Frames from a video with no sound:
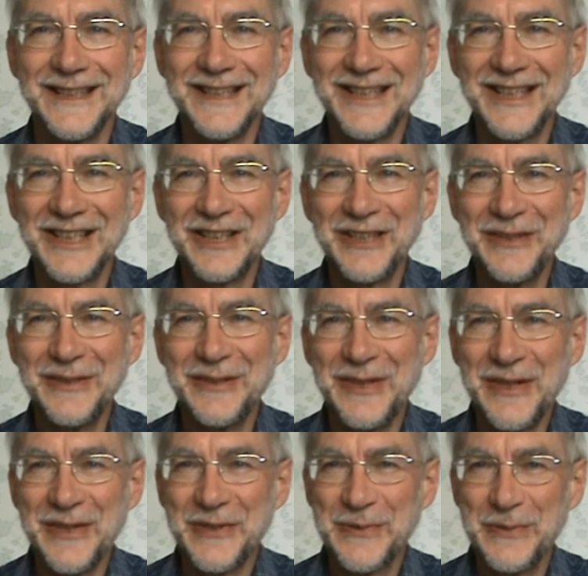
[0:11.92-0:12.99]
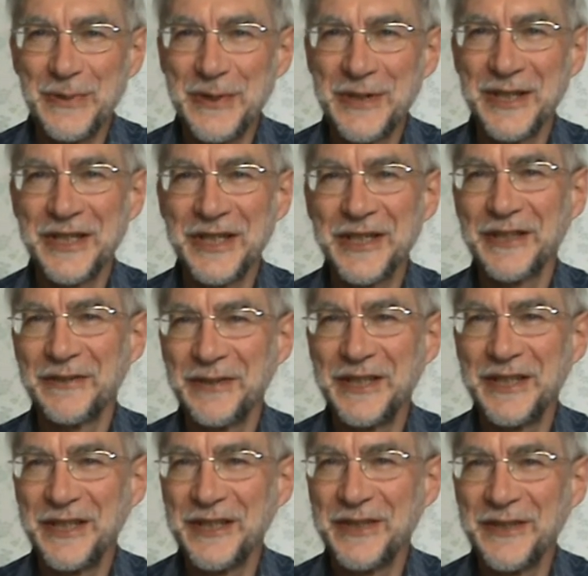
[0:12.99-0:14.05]
Hello, Squawk and I are
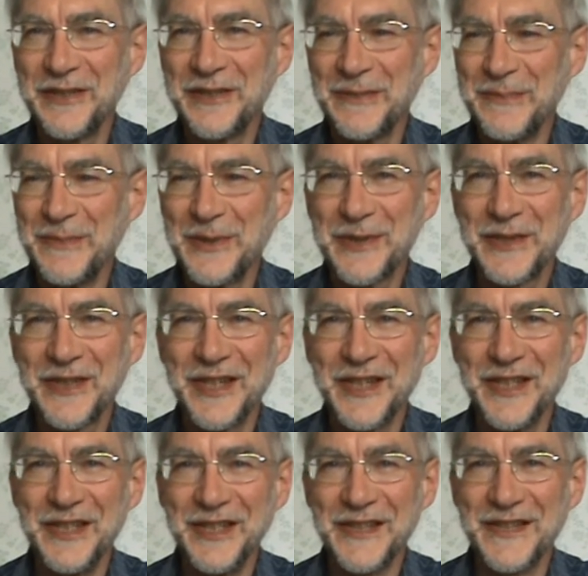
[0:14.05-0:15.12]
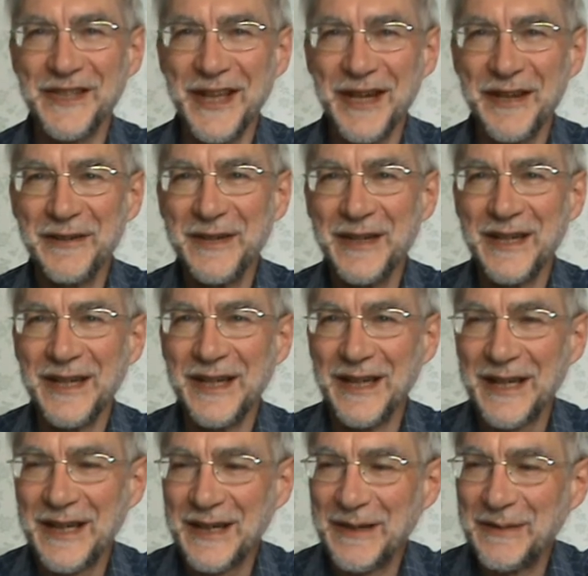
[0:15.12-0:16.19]
ready to do some more science now.
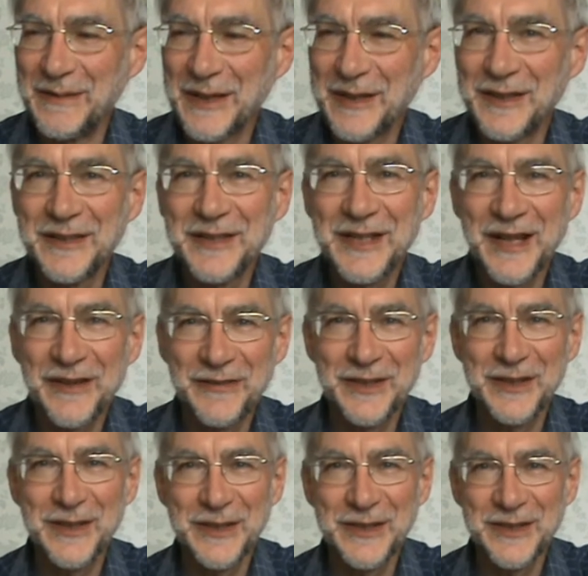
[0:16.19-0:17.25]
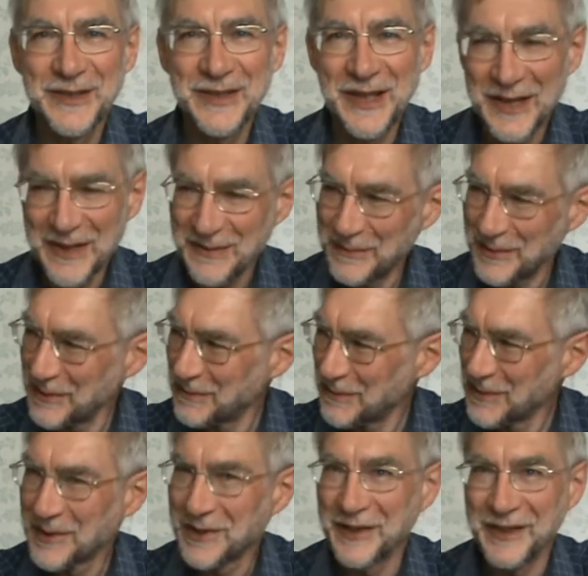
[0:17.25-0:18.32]
We're going to have a look at what
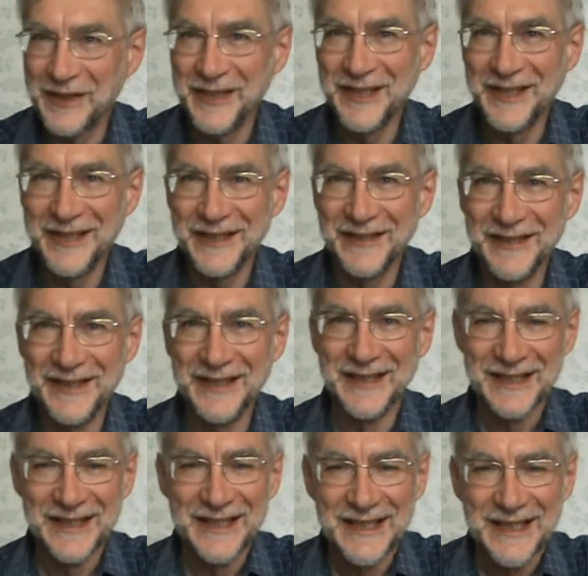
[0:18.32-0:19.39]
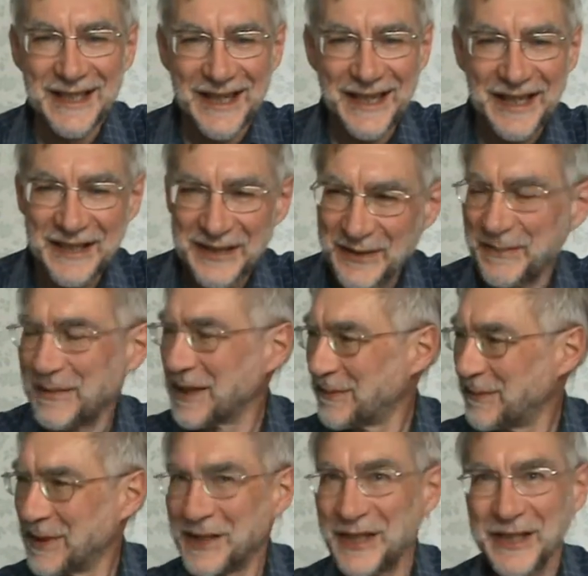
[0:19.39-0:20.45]
water can do, and we're
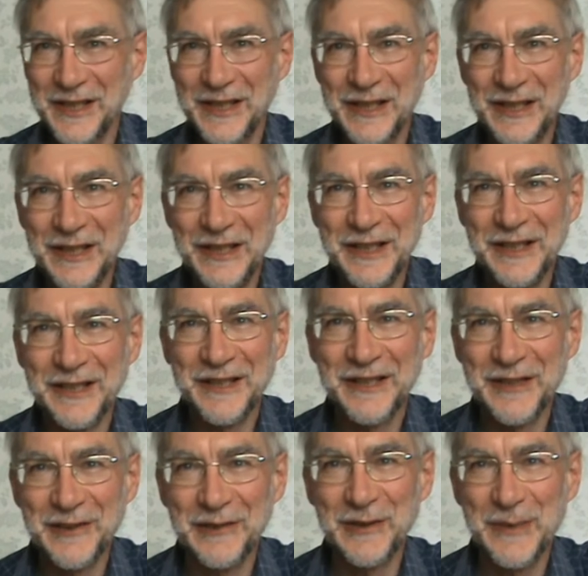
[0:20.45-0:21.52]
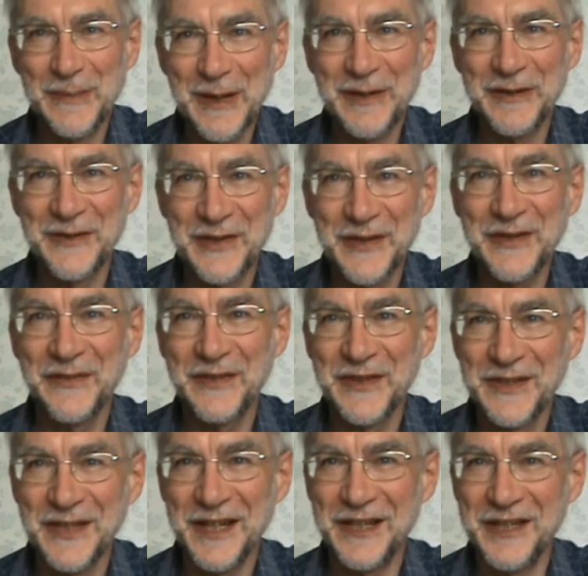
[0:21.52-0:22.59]
particularly going to talk about surface
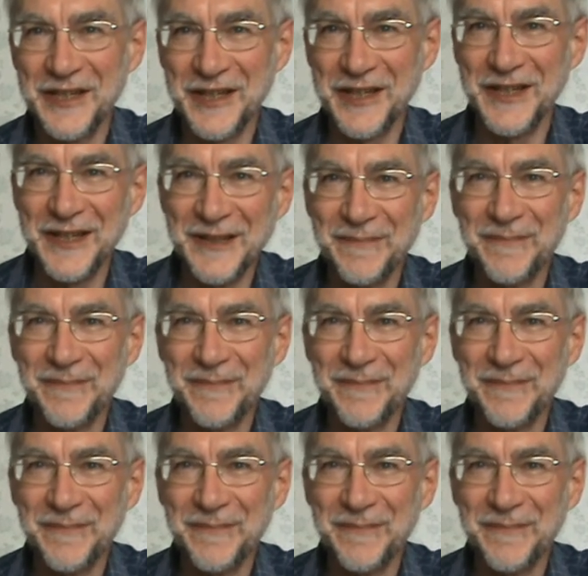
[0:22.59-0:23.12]
tension.